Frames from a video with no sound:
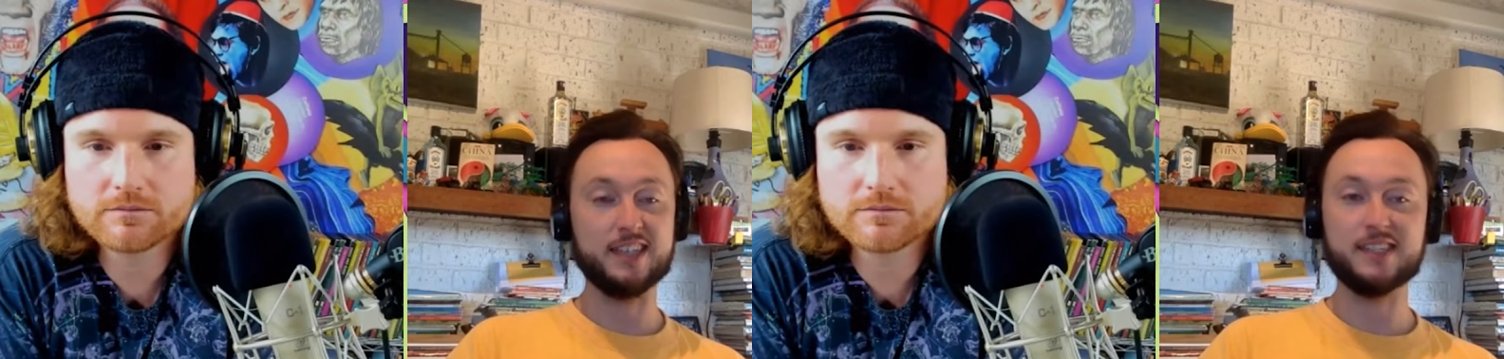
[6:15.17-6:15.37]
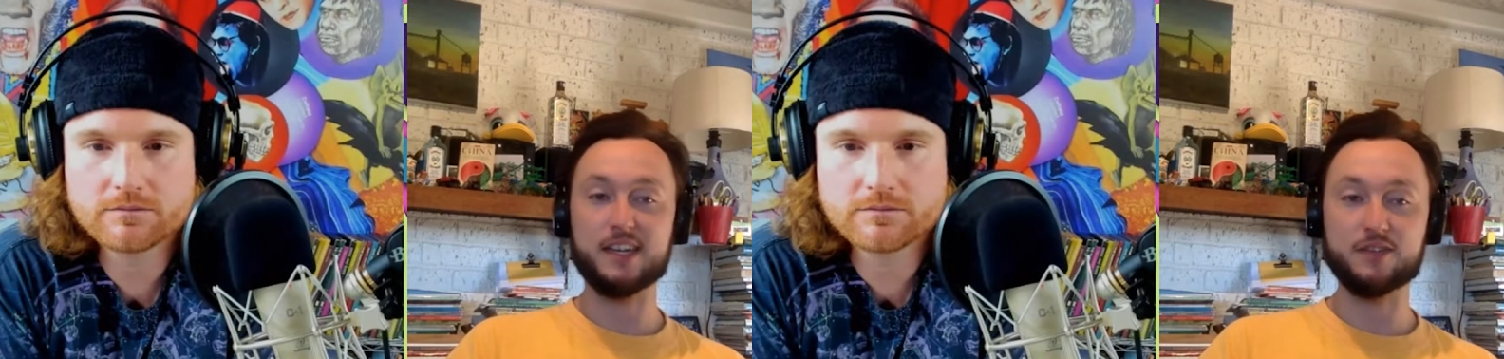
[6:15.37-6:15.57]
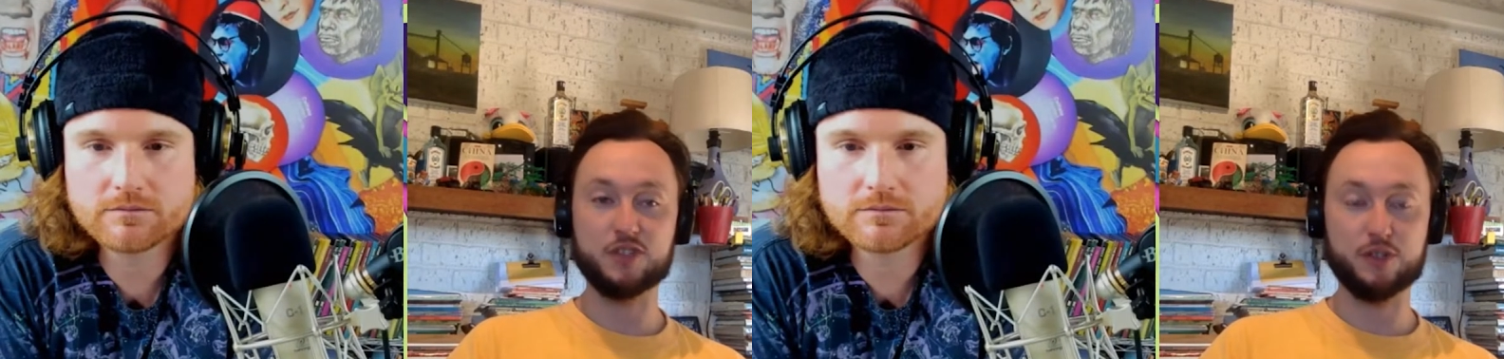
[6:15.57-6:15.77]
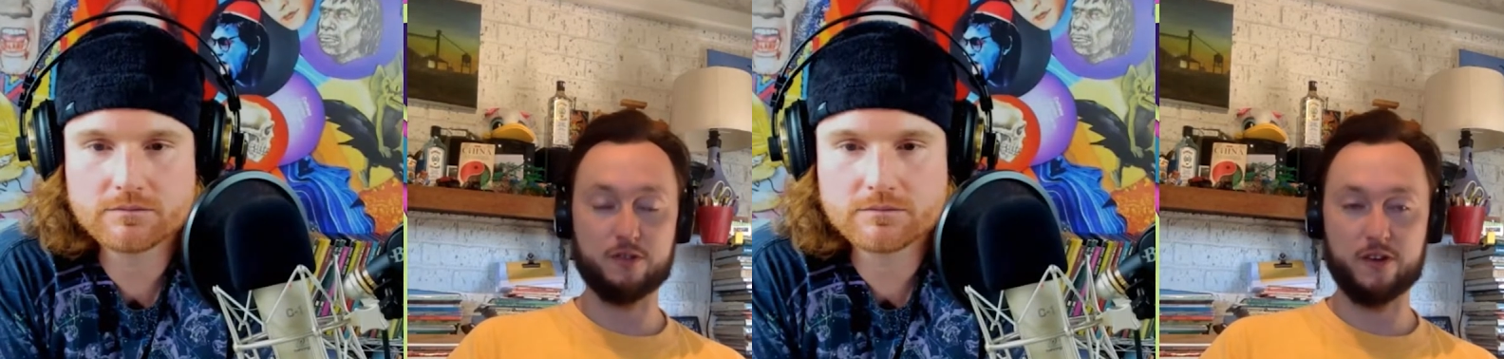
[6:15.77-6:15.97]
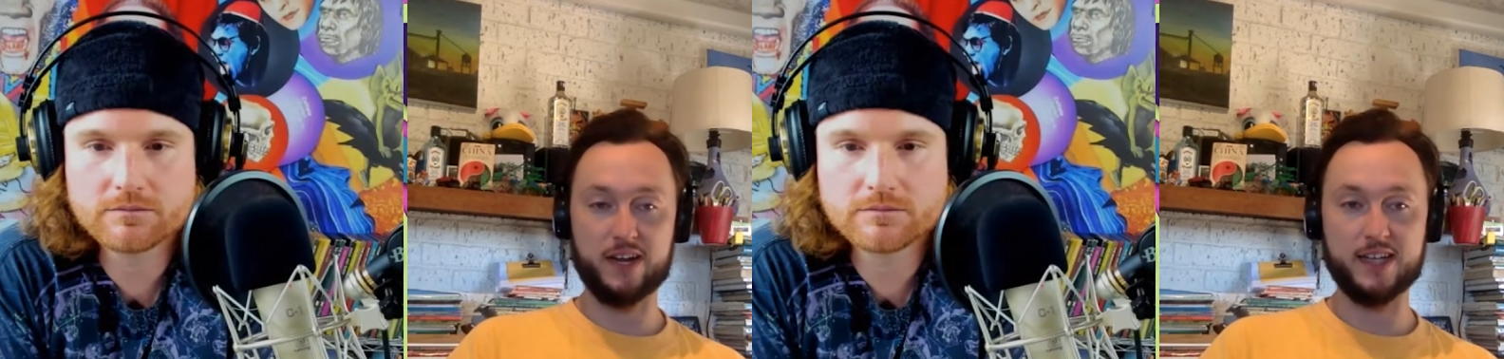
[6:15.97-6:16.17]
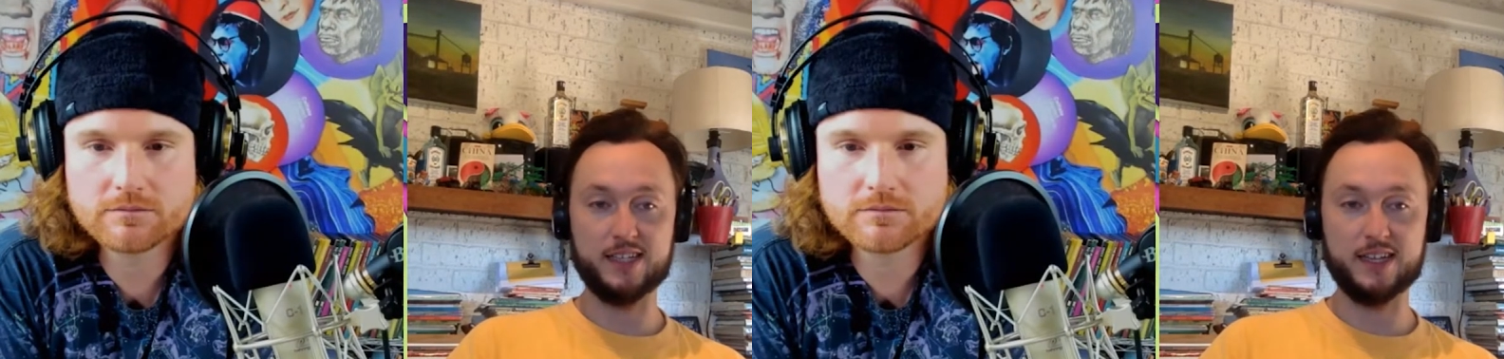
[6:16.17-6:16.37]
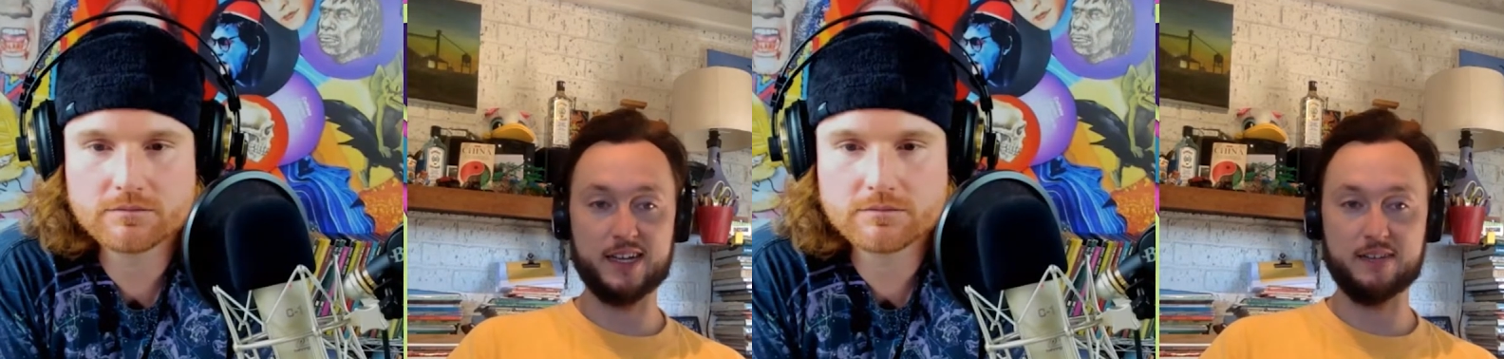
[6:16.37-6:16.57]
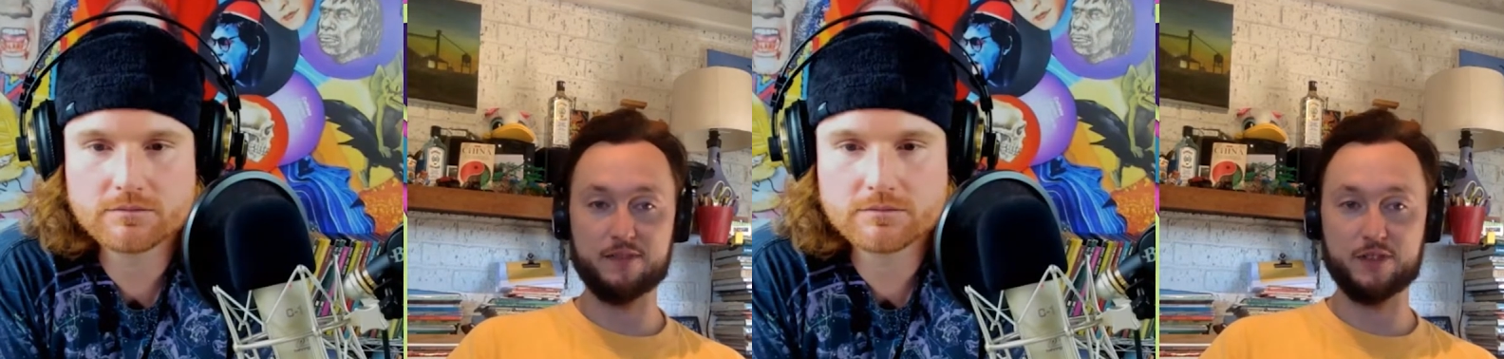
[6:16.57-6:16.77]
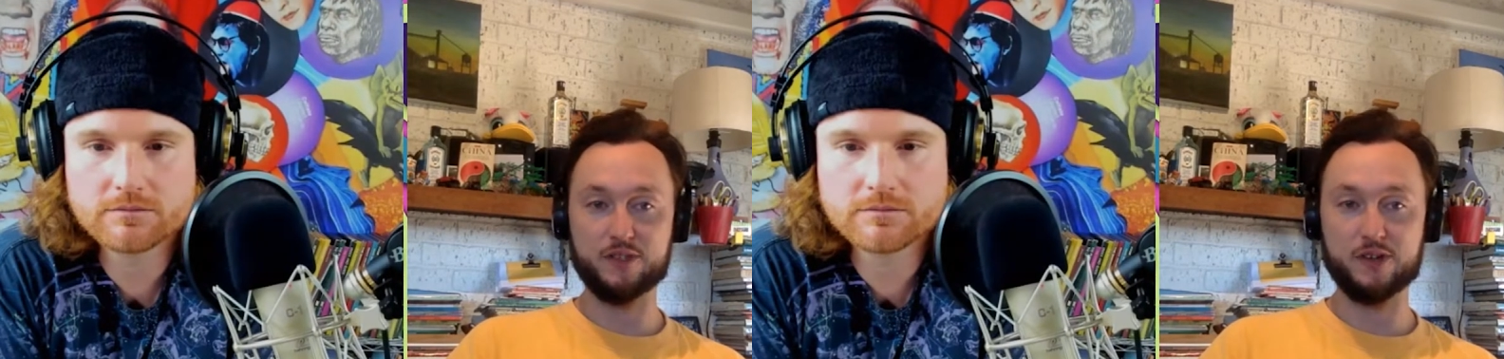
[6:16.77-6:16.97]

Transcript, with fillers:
Speaker 1: instead of just throwing it into landfill.